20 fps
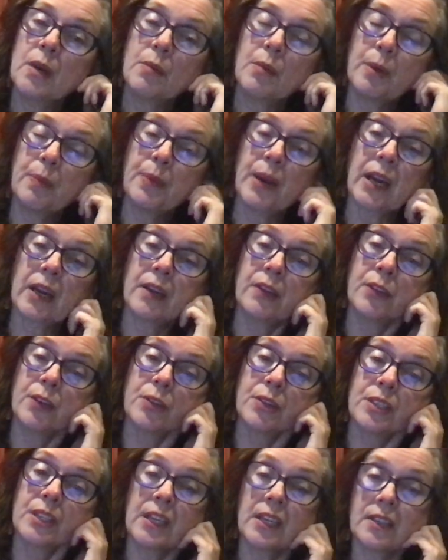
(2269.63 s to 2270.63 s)
But back in
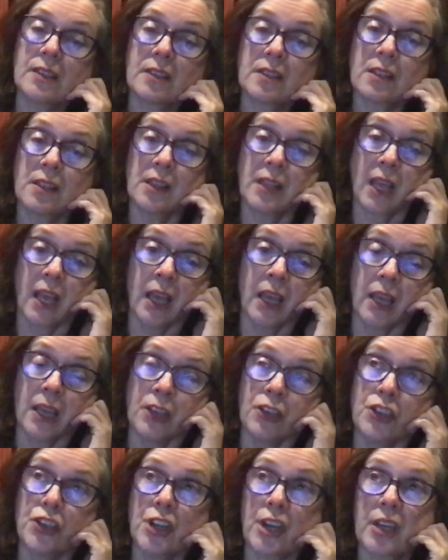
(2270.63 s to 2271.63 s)
those days, they
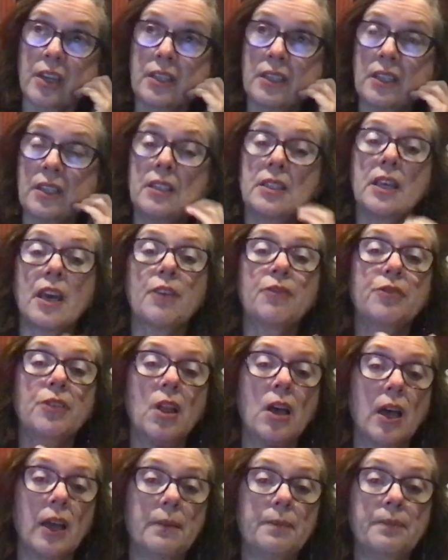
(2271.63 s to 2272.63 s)
injected
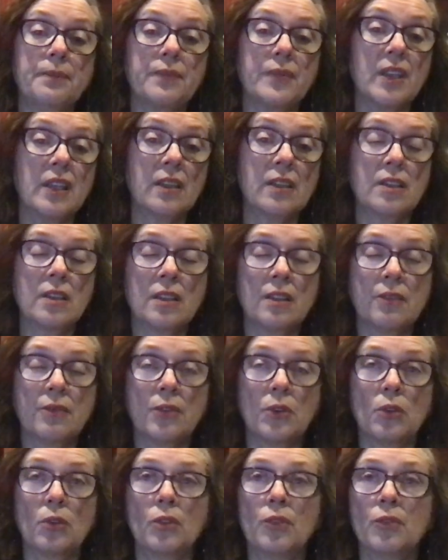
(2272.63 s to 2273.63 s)
Teflon into the
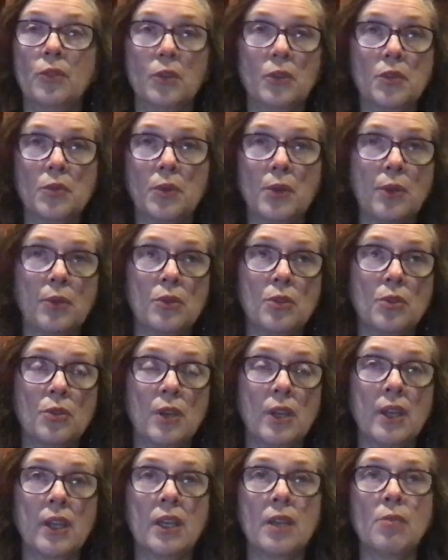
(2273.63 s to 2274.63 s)
vocal folds. We don't do
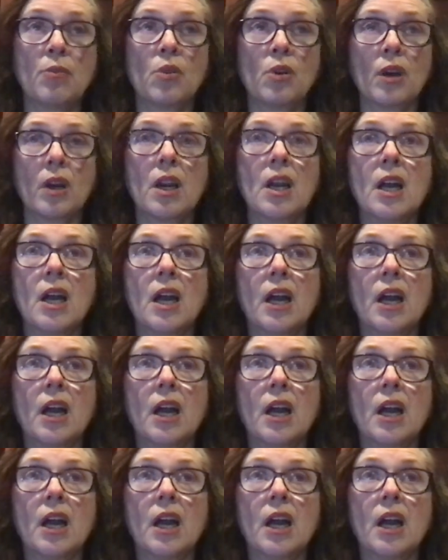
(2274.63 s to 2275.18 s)
that anymore.